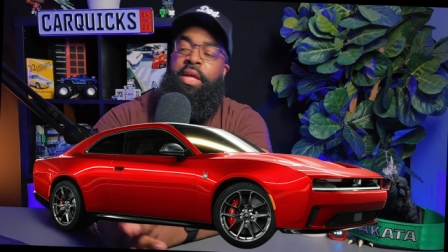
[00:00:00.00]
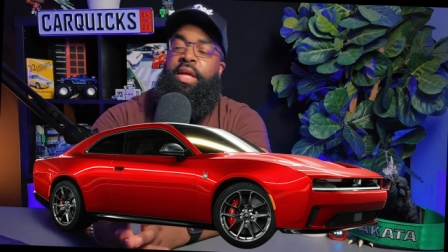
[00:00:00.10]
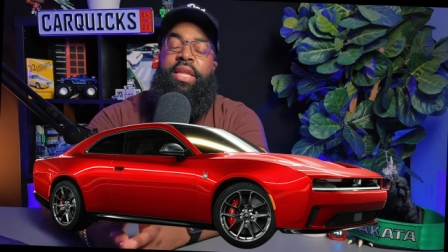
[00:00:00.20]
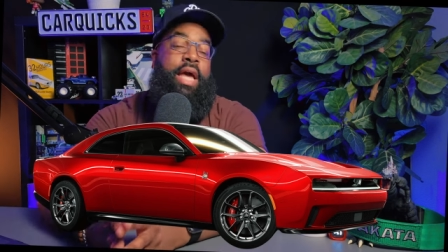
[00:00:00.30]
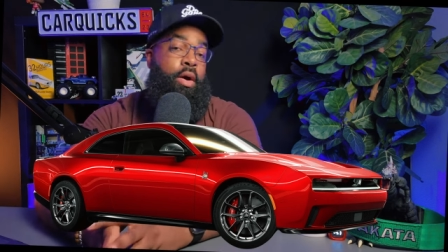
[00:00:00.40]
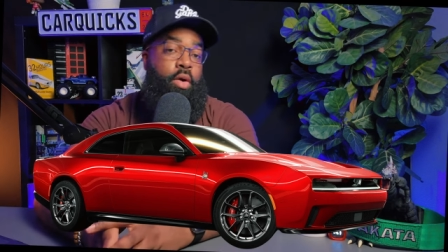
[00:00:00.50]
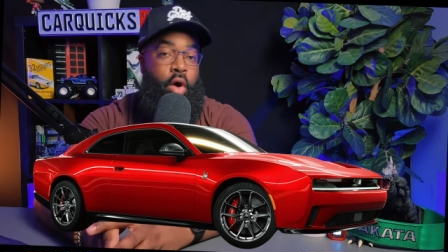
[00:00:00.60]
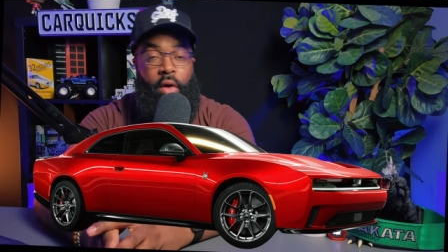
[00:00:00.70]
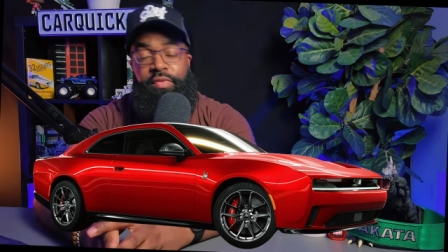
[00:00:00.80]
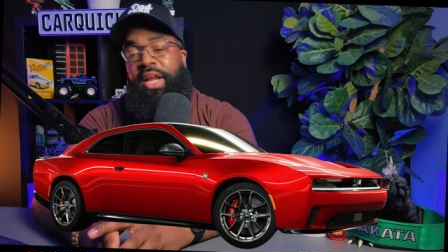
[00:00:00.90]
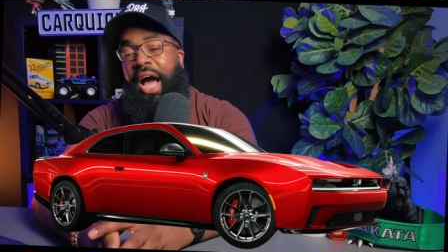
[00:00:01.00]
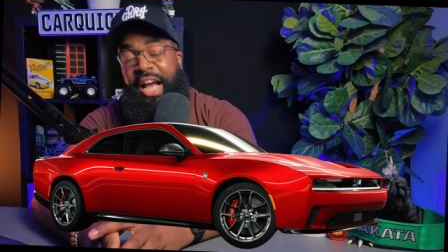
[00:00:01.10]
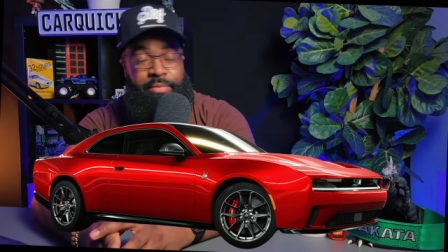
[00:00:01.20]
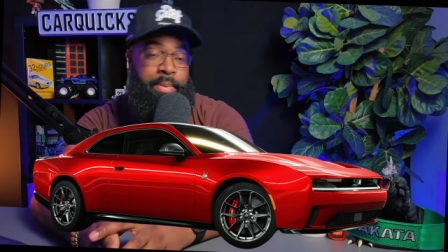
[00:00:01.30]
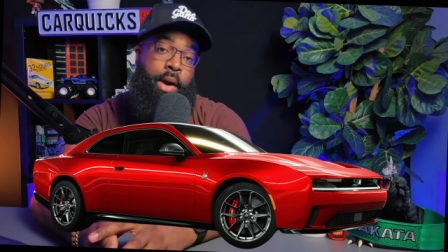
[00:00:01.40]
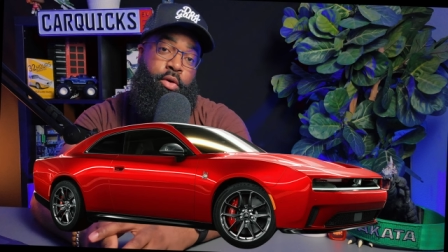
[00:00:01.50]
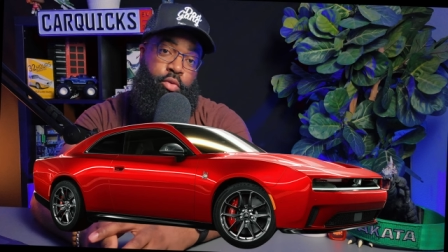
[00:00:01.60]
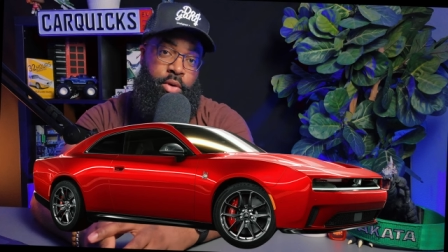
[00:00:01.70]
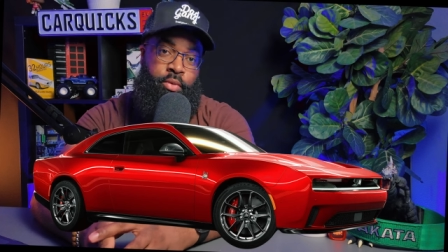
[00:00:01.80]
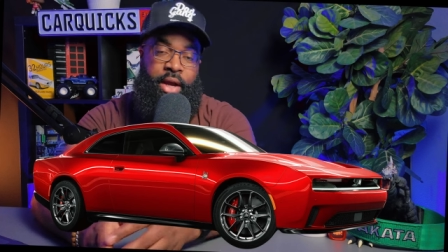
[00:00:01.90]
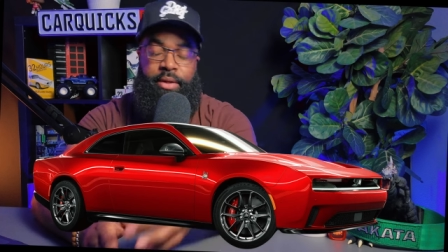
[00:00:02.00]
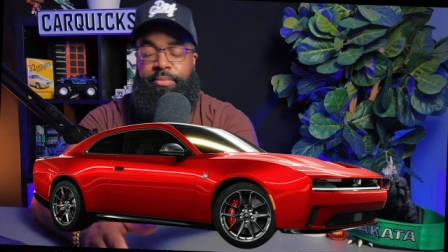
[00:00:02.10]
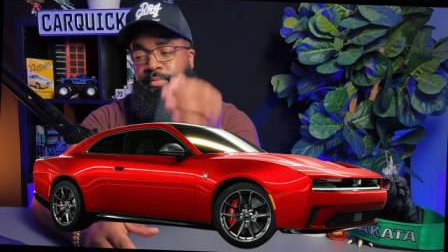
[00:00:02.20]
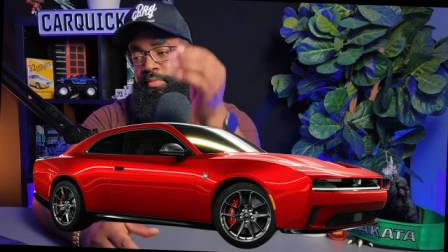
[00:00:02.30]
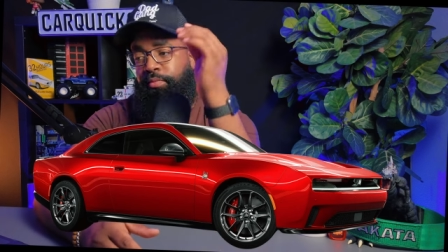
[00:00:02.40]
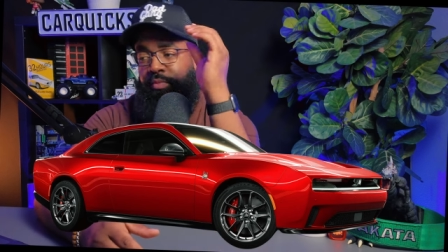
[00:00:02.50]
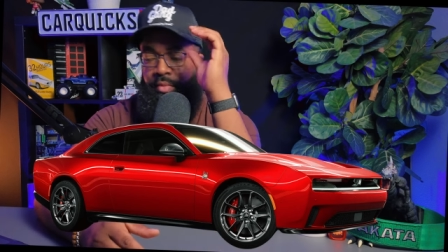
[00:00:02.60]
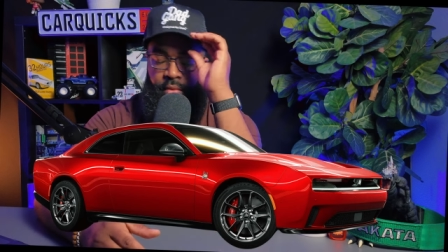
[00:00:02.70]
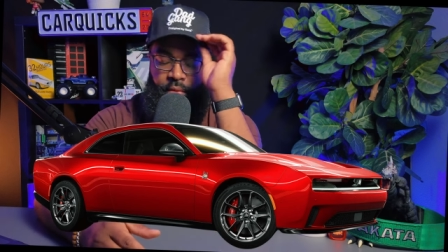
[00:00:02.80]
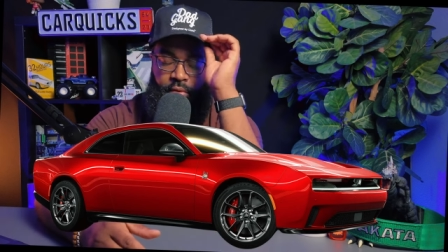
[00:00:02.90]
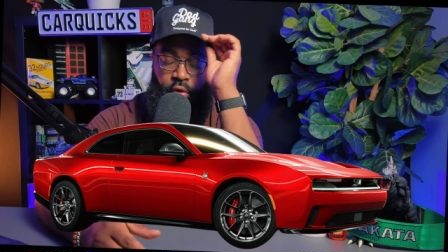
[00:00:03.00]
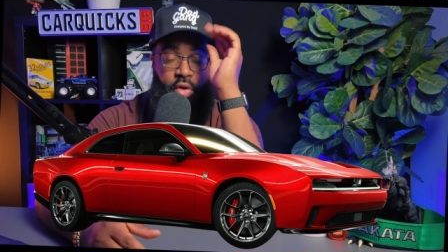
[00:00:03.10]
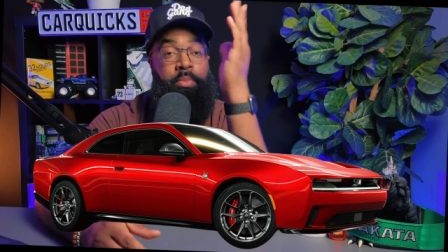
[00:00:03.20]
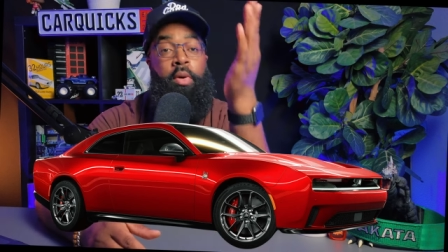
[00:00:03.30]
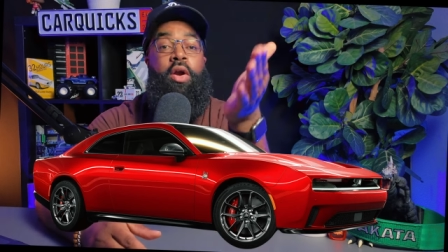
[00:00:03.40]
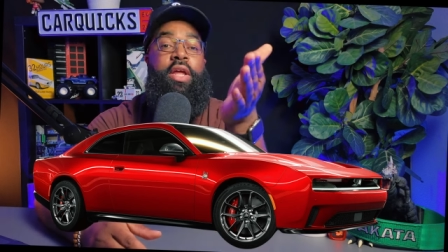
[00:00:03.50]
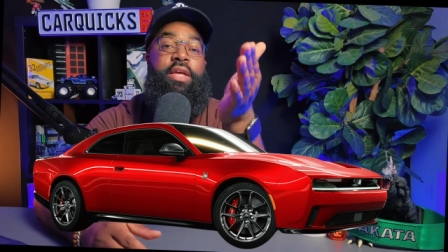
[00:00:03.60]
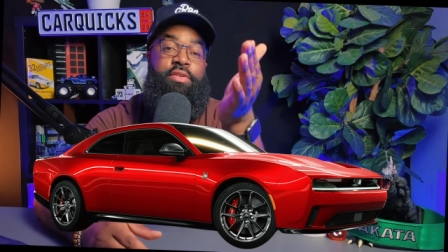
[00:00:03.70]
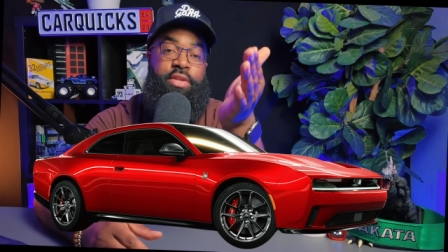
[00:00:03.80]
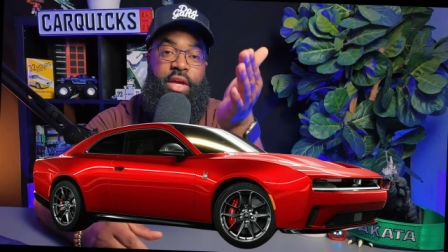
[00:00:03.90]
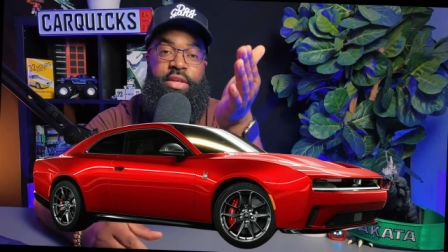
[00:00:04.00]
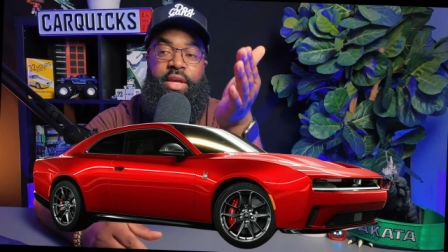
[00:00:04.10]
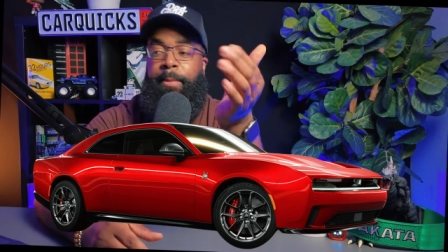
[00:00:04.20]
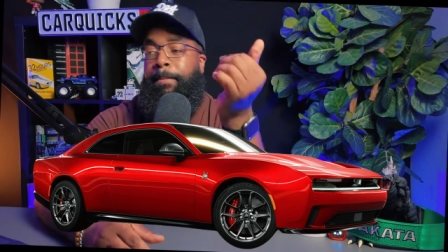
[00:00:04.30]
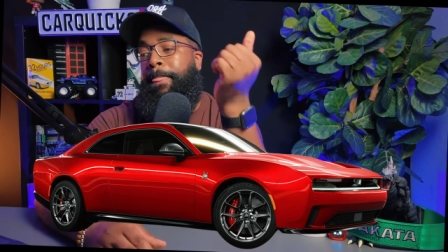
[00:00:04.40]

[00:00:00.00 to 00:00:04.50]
Now, off to the ice-powered one, right? So the party isn't done yet.